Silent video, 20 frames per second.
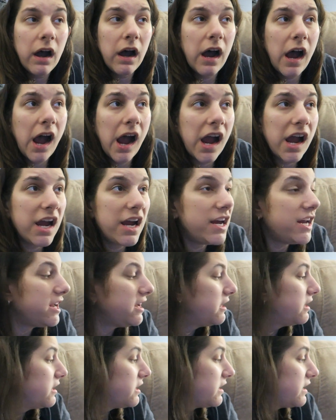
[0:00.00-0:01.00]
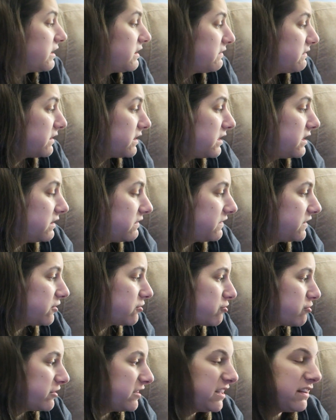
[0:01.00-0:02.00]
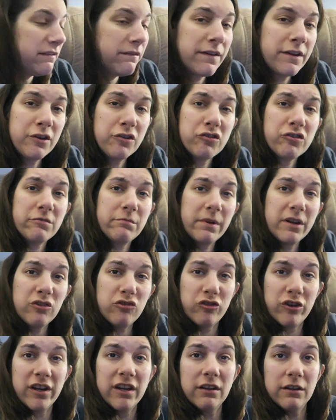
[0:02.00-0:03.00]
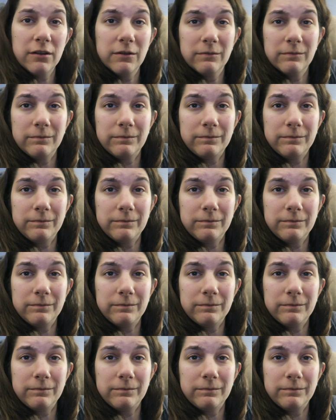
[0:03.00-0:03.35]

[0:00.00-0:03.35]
I officially finished my drink.